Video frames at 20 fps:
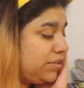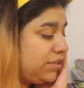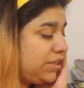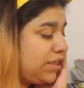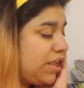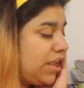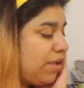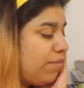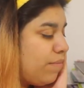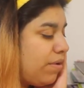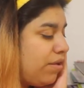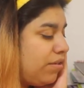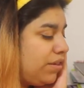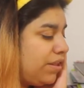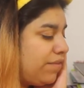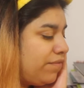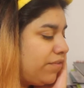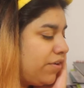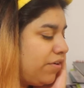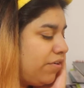came out
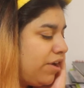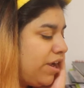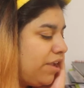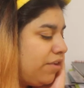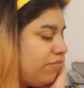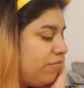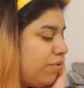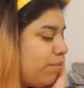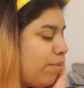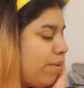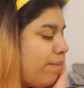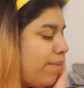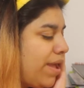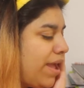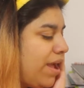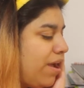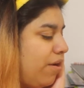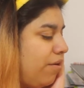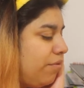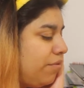left and right. Remember
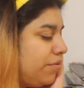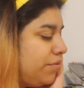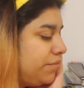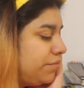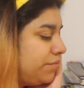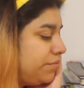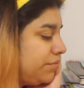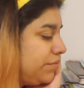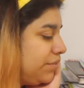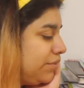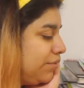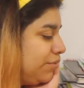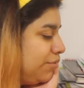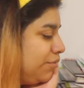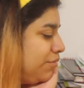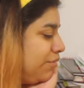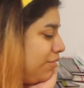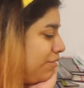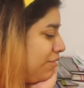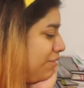how...
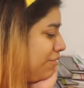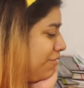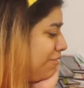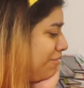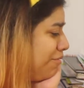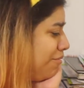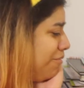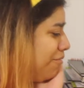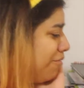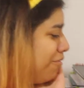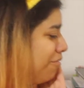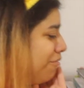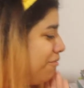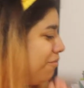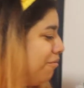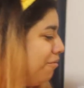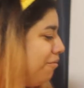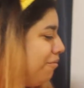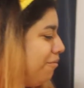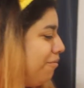
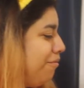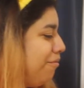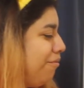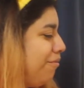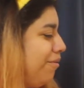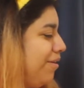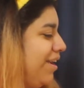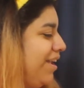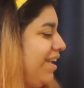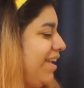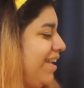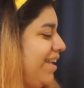Ooh!